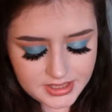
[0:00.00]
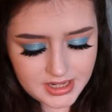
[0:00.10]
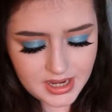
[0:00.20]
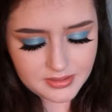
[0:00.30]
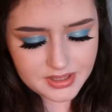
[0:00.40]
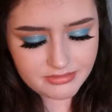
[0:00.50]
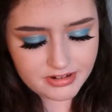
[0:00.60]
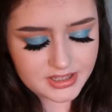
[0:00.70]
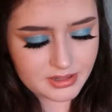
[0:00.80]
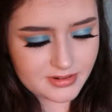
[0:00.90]
today was the
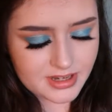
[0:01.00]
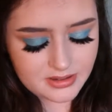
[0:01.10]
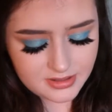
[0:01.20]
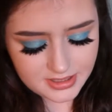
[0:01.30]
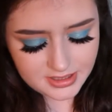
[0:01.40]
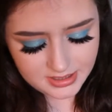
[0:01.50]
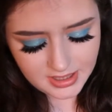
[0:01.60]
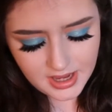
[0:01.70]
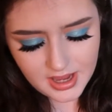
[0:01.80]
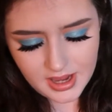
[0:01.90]
first time I used
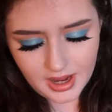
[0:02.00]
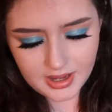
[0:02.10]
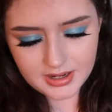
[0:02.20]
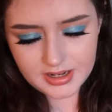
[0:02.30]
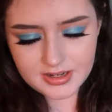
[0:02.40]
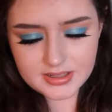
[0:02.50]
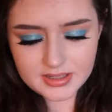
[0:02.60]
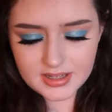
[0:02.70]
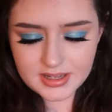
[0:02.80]
it, and it is